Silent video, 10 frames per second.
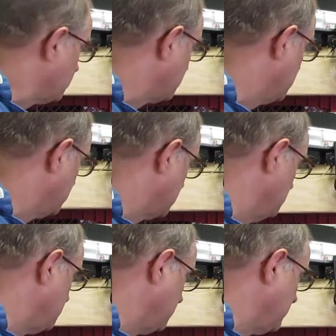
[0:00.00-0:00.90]
what the
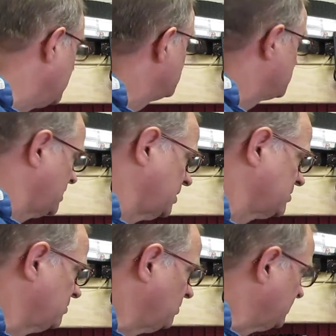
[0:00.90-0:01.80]
computer here says,
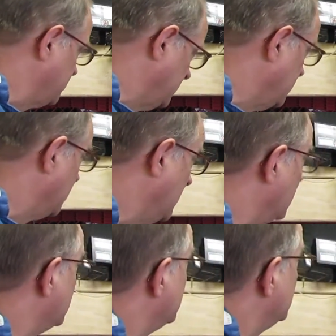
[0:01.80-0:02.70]
and what the
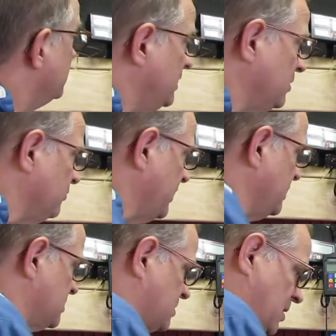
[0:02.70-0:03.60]

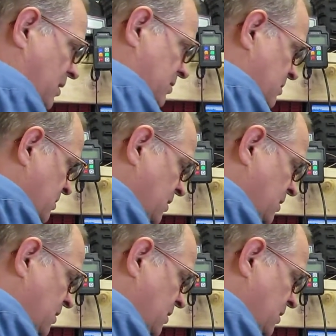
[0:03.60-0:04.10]
Innovate says.